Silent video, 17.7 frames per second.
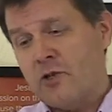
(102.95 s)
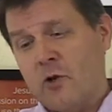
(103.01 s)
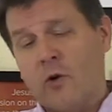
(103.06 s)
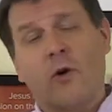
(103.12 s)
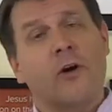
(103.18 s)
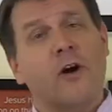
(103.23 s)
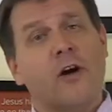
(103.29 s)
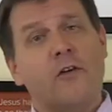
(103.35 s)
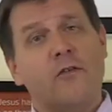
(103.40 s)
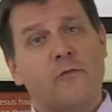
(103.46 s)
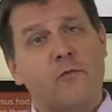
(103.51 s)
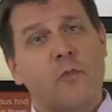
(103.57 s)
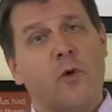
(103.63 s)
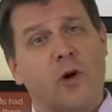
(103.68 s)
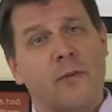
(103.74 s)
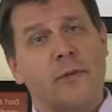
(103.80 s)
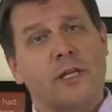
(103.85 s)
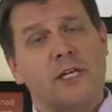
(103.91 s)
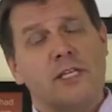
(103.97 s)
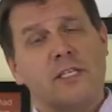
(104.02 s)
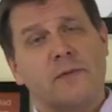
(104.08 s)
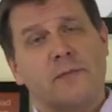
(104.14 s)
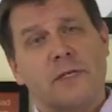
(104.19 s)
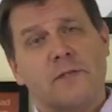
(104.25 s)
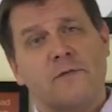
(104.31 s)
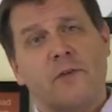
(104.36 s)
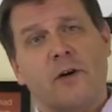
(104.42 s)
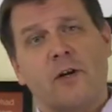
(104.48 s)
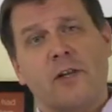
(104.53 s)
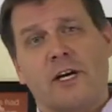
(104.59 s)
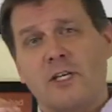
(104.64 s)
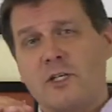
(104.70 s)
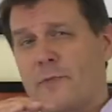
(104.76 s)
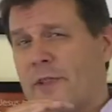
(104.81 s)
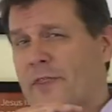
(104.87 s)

door of Mormonism is very large,